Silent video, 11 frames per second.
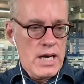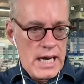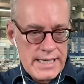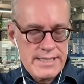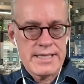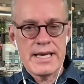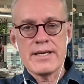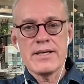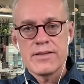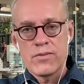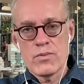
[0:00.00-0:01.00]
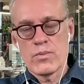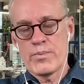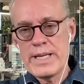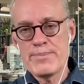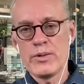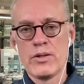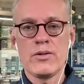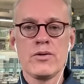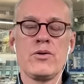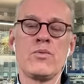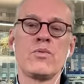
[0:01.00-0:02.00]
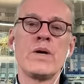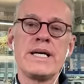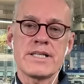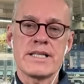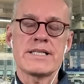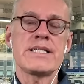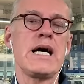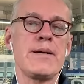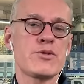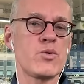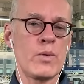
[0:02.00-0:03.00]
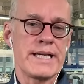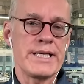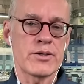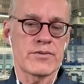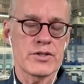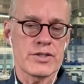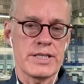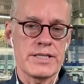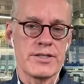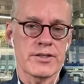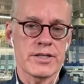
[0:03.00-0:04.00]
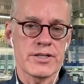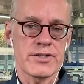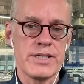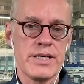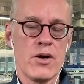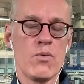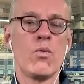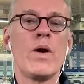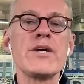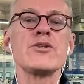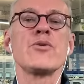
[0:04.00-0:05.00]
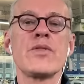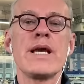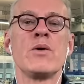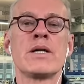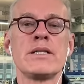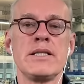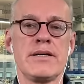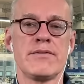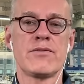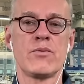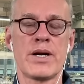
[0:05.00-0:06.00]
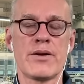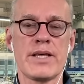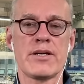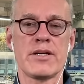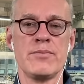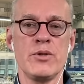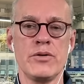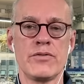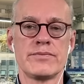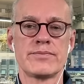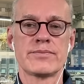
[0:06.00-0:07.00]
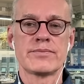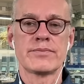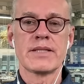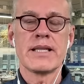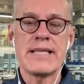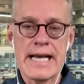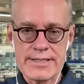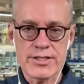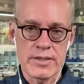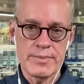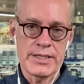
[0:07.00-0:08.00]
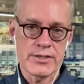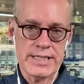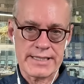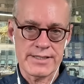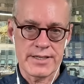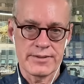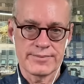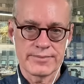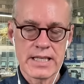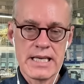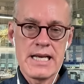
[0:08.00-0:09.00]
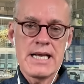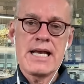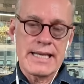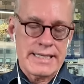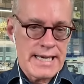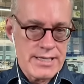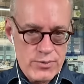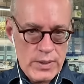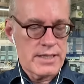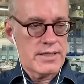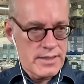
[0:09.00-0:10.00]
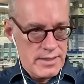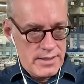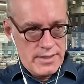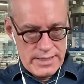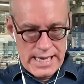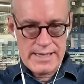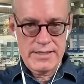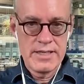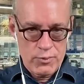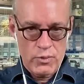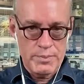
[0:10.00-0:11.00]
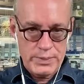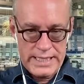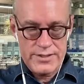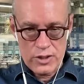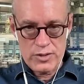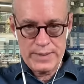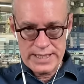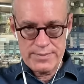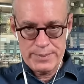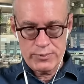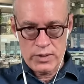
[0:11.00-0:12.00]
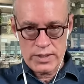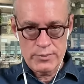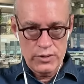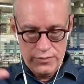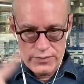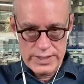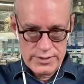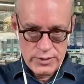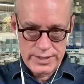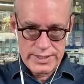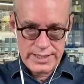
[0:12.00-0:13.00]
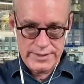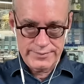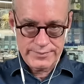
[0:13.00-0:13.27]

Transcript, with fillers: I say people who went to the top 20 universities in your country, where do they want to live? Where are they going to move? That's going to be your tech center. And guess what? That number one place, those places people want to move is New York City.